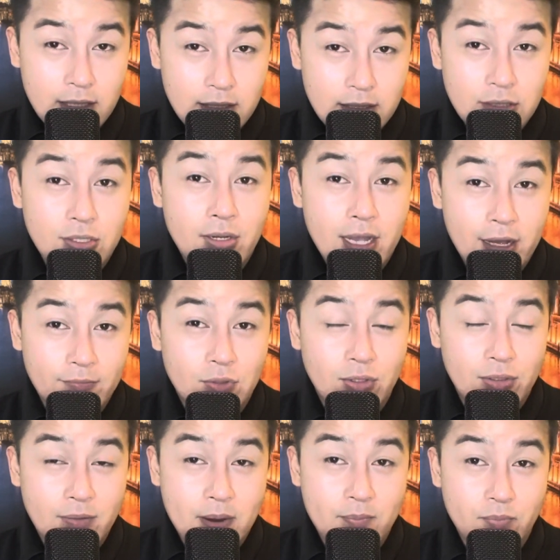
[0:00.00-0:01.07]
You have
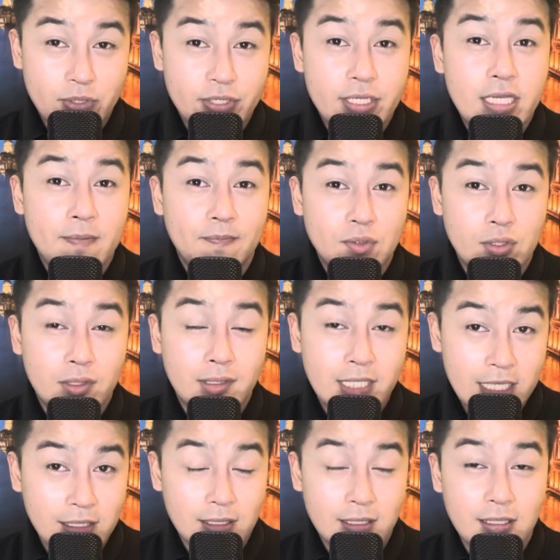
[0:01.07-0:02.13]
to remember, if you
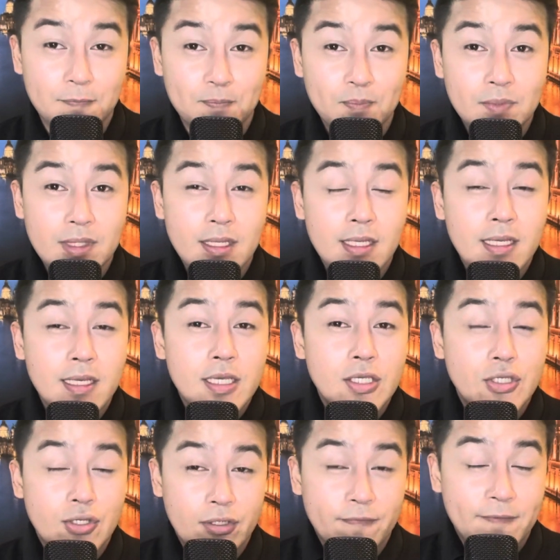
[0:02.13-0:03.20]
did
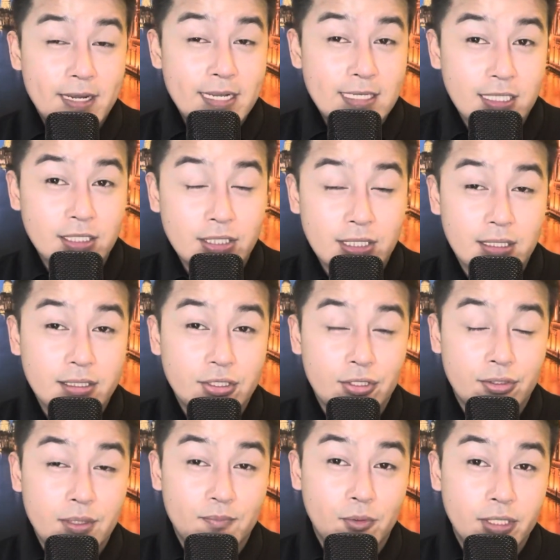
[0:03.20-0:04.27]
your financials,
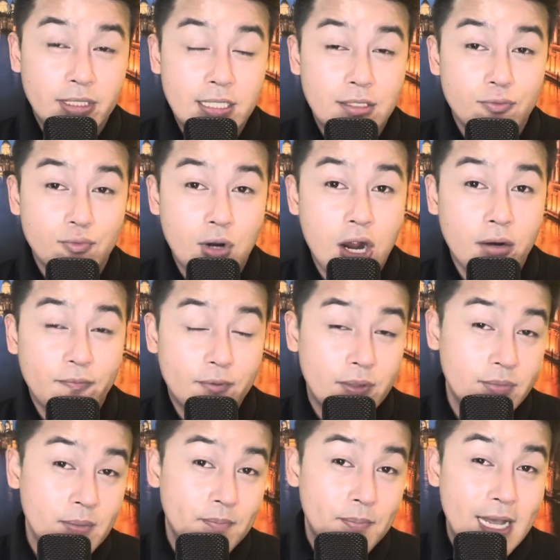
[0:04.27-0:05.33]
your reporting wrong
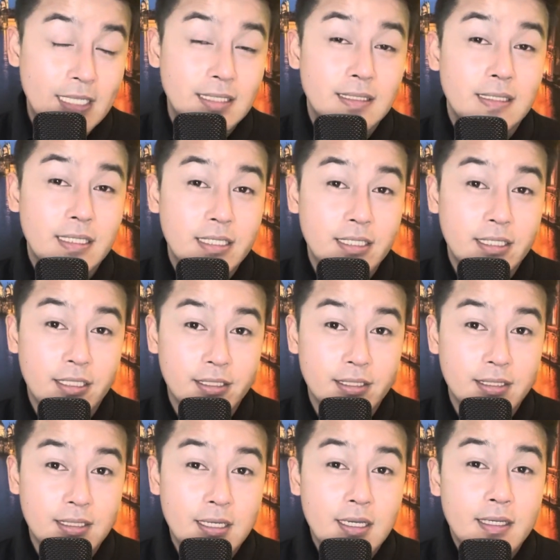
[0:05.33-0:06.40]
from the past 3
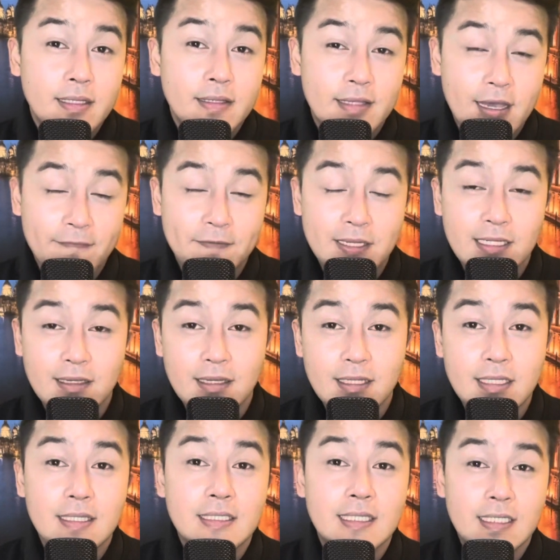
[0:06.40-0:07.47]
years,
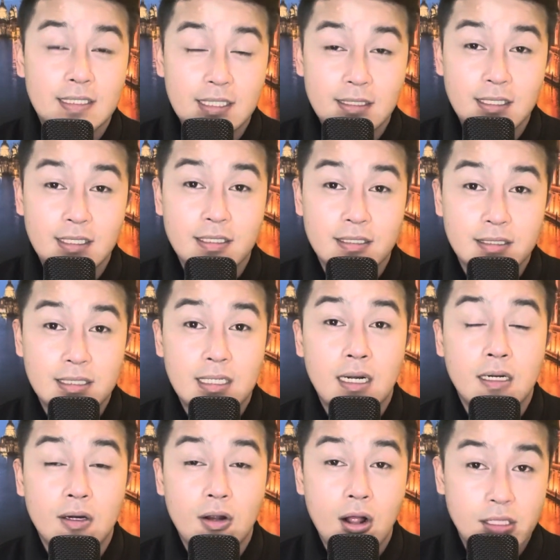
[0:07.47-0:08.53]
definitely the succeeding years
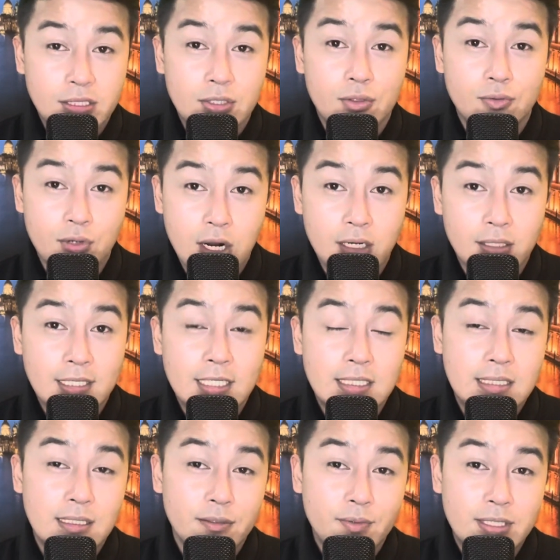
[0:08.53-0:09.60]
are also wrong.
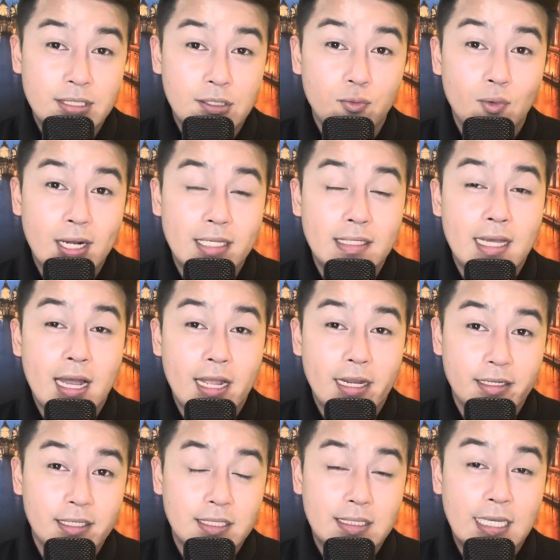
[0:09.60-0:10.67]
That's the reason why the
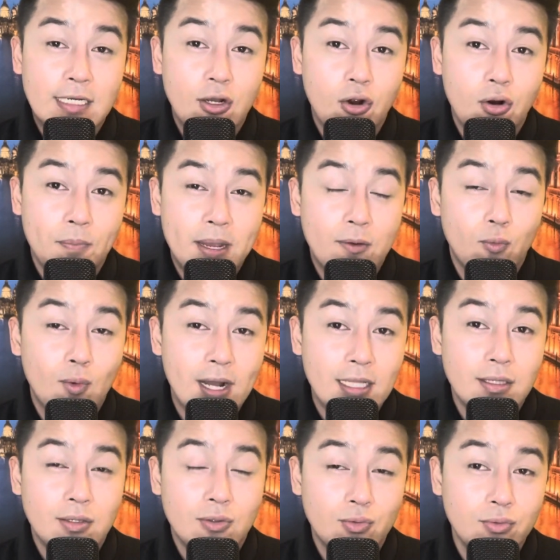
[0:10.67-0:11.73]
IRS can open
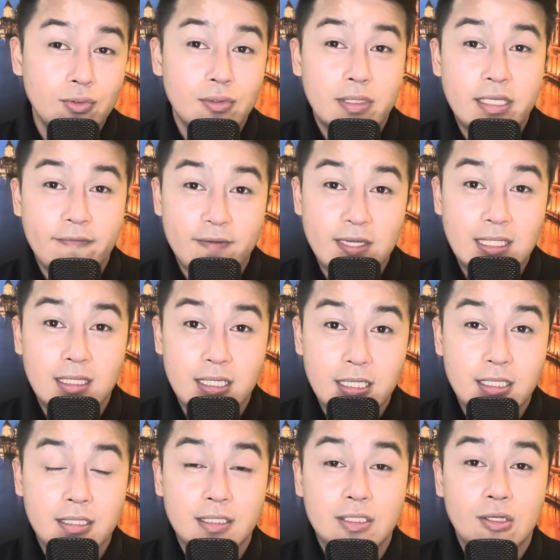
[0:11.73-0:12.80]
1, 2, even 3
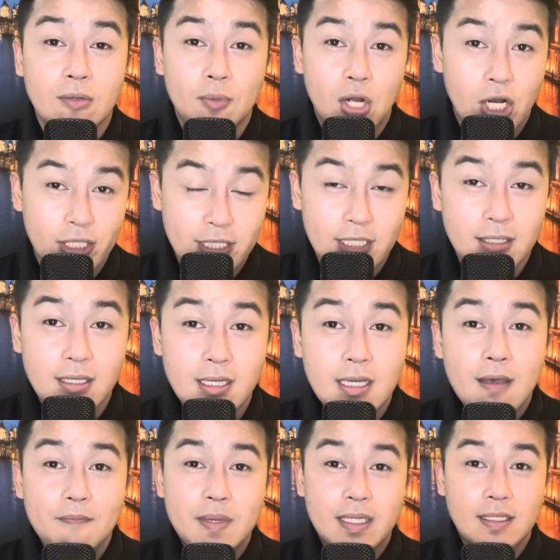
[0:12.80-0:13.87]
years of audit
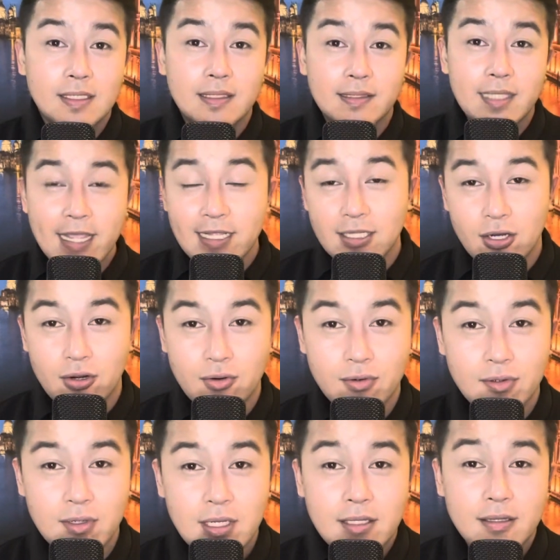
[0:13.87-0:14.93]
because they
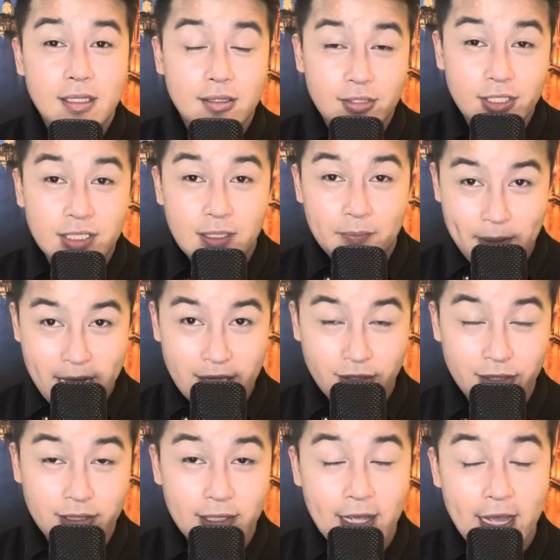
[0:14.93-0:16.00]
know that there's a
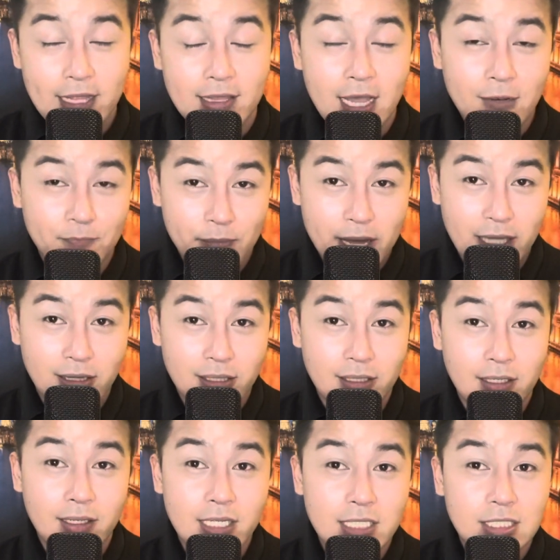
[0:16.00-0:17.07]
pattern and that
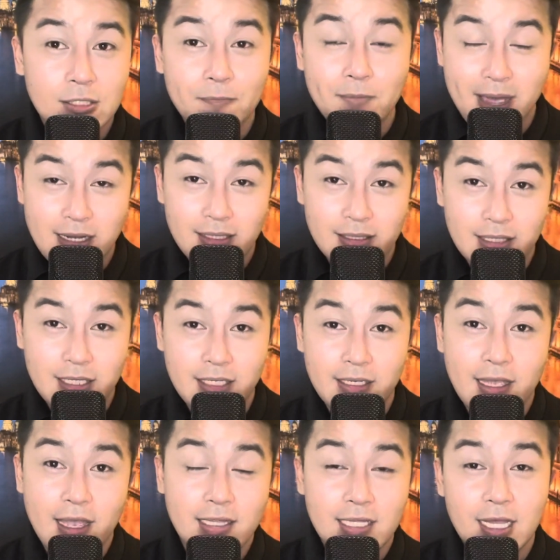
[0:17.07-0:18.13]
pattern leads to
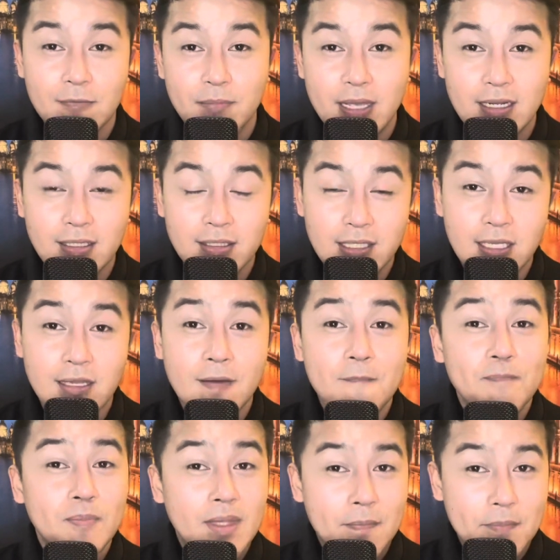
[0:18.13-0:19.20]
penalty and that penalty
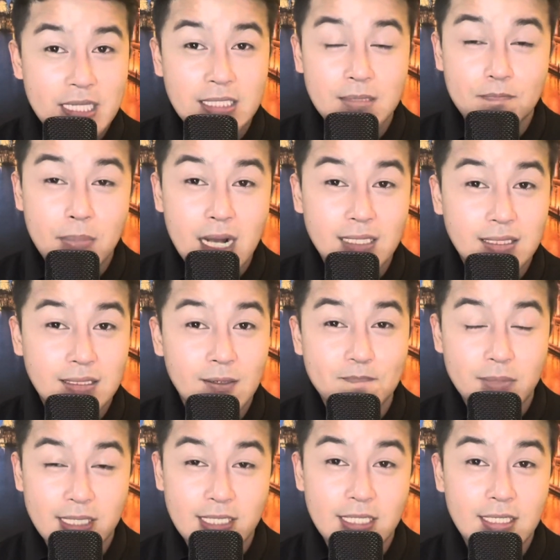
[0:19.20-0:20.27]
means box of
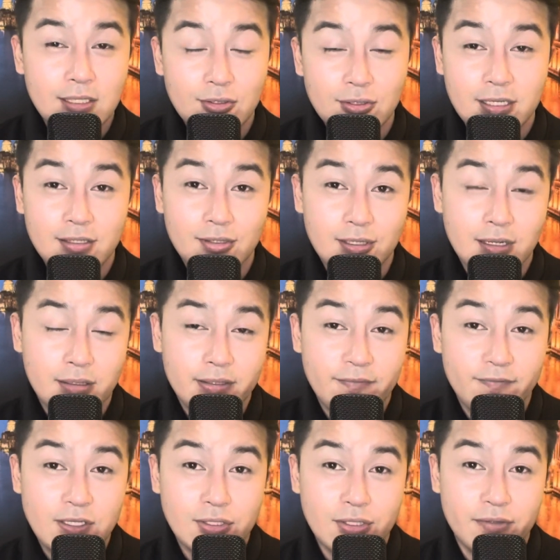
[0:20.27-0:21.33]
money to the Internal
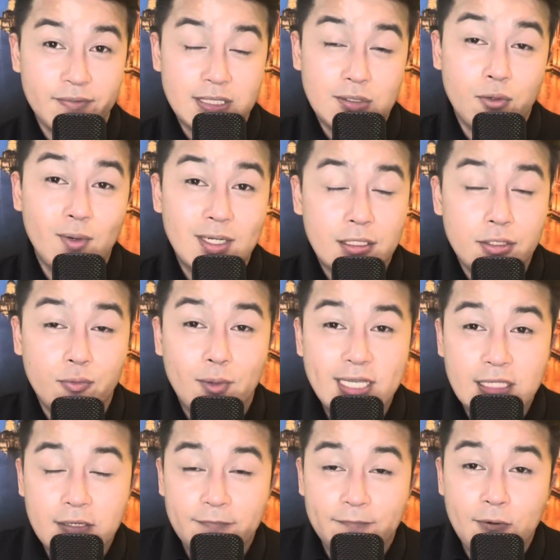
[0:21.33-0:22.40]
Revenue Service. So what are you
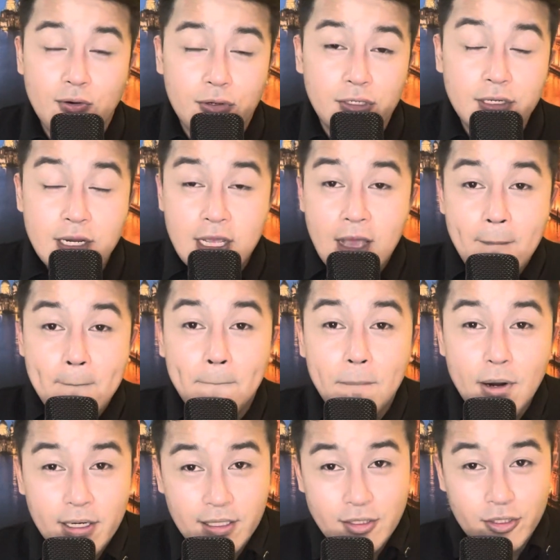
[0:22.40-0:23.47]
waiting for?
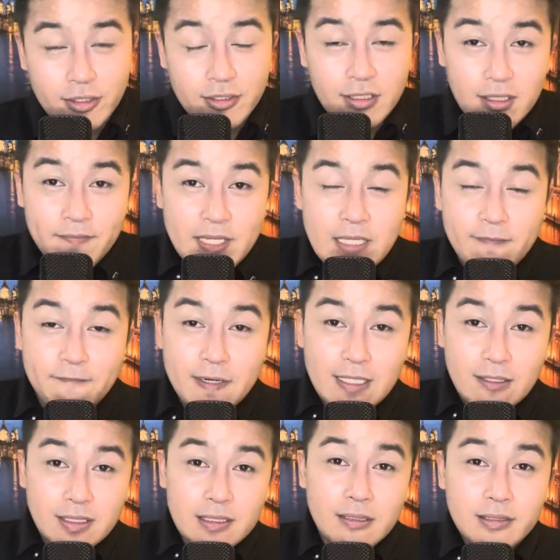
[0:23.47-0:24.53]
Book your 30-minute free
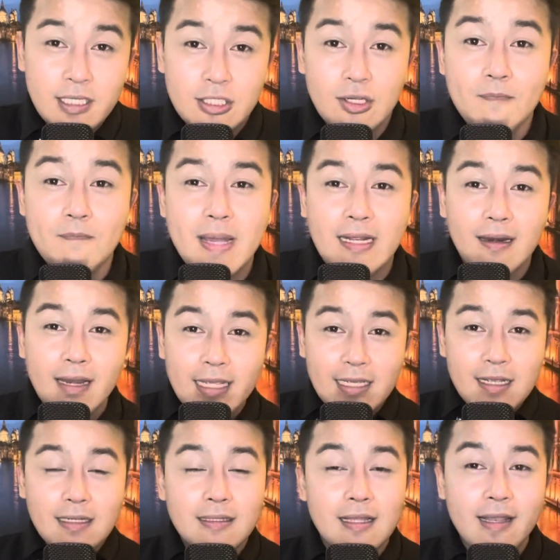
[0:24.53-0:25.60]
consultation by
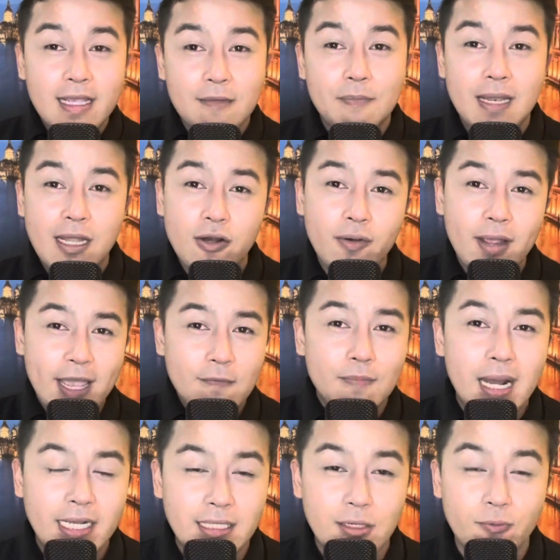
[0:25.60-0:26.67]
clicking the link below. And
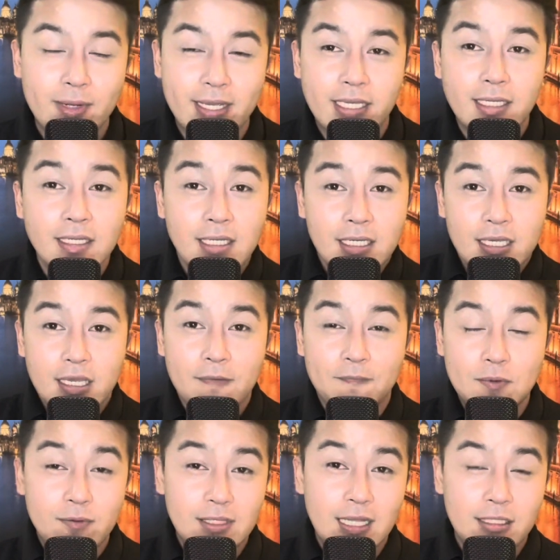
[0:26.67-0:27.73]
by the way,
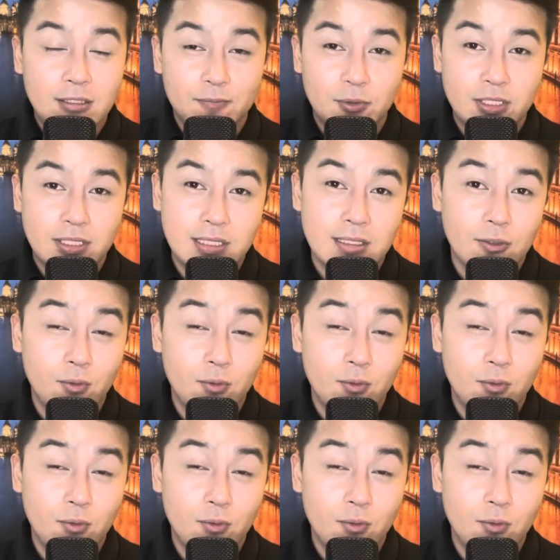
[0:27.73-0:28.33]
if you would like to purchase the